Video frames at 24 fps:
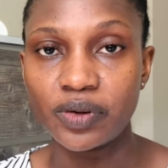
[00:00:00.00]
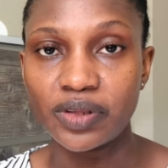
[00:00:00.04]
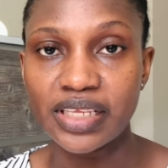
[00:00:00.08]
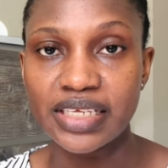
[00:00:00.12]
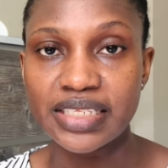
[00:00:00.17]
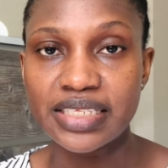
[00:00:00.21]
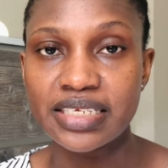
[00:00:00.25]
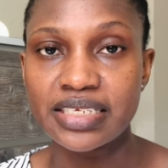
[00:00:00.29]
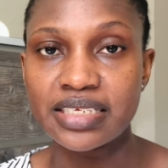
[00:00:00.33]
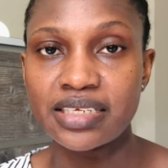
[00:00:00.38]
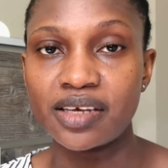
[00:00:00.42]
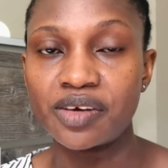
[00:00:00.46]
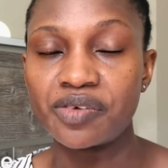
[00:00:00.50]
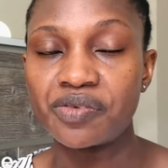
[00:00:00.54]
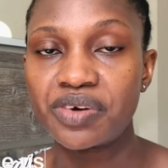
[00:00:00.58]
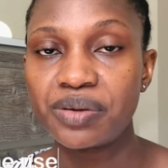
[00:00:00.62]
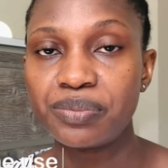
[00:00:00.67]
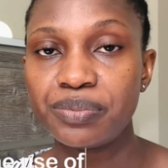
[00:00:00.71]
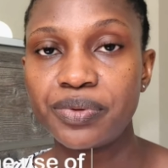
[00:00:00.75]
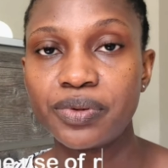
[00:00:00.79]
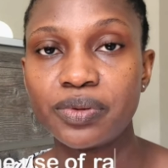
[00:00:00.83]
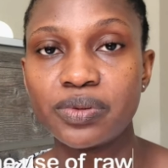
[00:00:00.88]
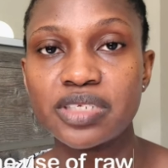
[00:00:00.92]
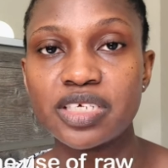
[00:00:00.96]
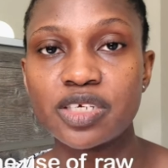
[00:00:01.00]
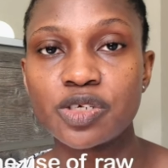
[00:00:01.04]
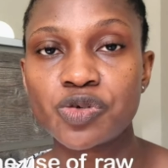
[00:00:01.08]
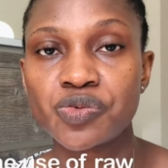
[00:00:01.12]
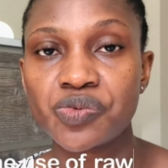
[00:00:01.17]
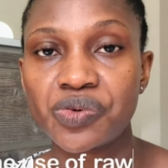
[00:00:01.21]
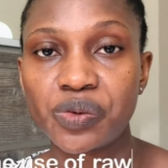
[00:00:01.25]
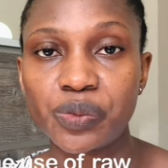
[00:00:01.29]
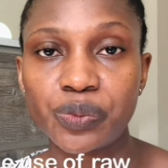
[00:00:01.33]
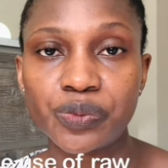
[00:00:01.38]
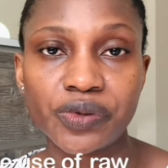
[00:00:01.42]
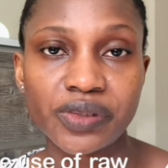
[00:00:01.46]
That is the Green Beauty's
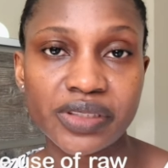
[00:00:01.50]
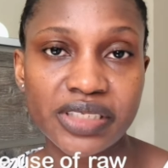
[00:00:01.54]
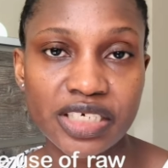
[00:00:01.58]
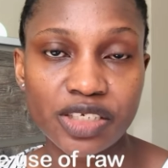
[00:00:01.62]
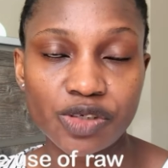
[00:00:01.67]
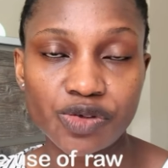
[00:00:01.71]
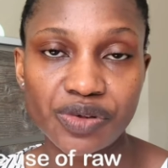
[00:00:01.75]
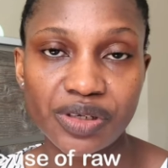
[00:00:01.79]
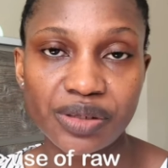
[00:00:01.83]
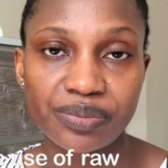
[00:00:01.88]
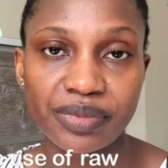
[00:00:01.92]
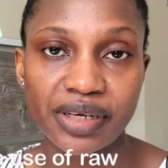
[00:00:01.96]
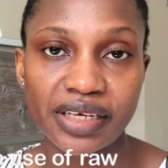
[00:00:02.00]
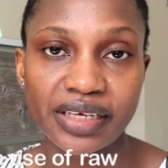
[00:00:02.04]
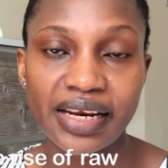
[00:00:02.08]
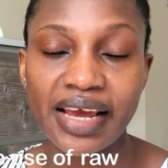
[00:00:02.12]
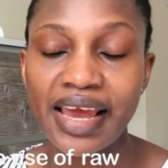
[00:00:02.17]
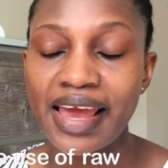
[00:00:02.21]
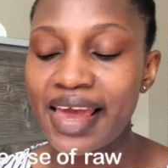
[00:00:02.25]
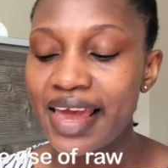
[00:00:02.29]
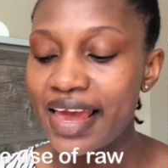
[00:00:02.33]
Real Protein Treatment.